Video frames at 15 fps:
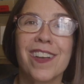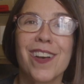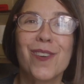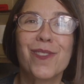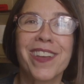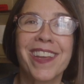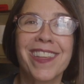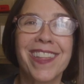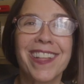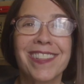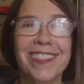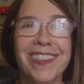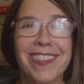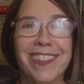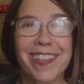Okay,
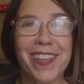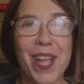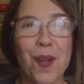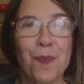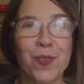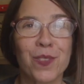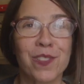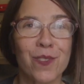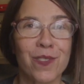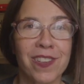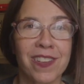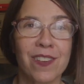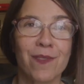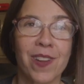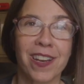that's it. The camera's
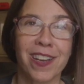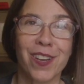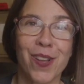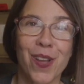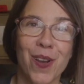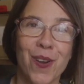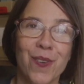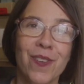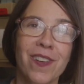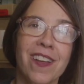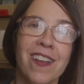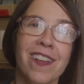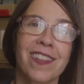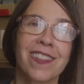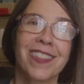loaded, ready to go.
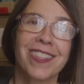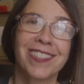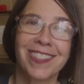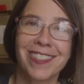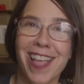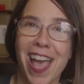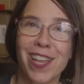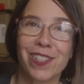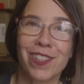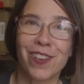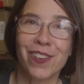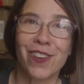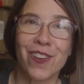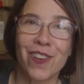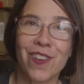This is
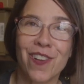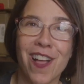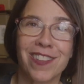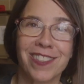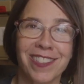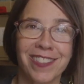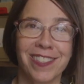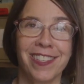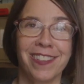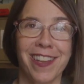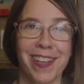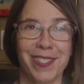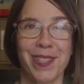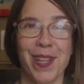Analog Girl. I'll see you next